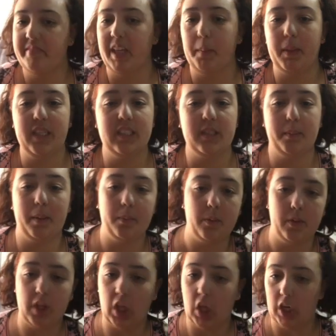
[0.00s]
a piece of paper
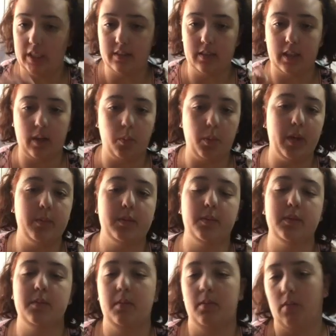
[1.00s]
with lines, like when I'm
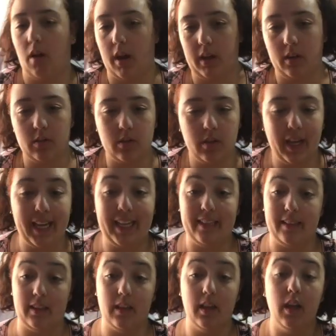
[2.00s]
supposed to be writing or
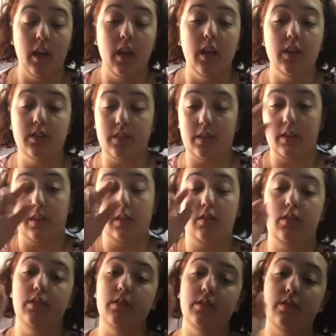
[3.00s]
anything. So
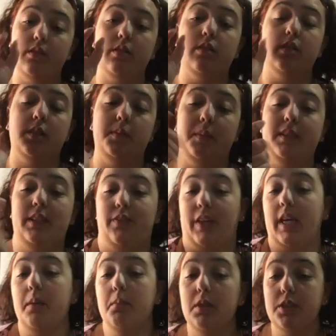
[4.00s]
use
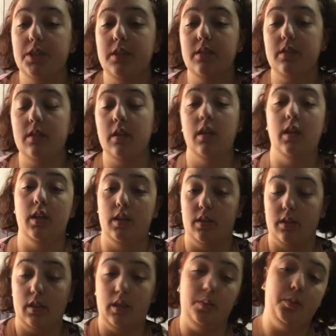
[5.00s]
specific images,
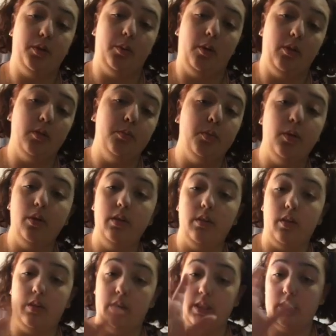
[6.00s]
you put them on the
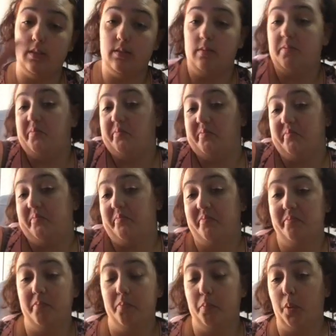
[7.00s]
board, on this
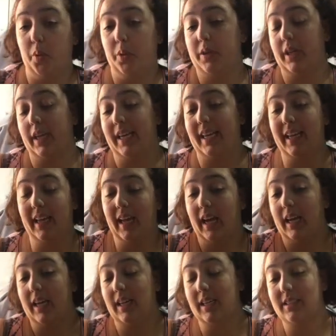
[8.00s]
board.
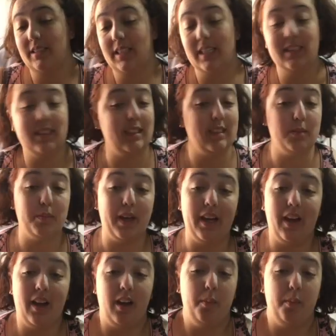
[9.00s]
It's easy to make.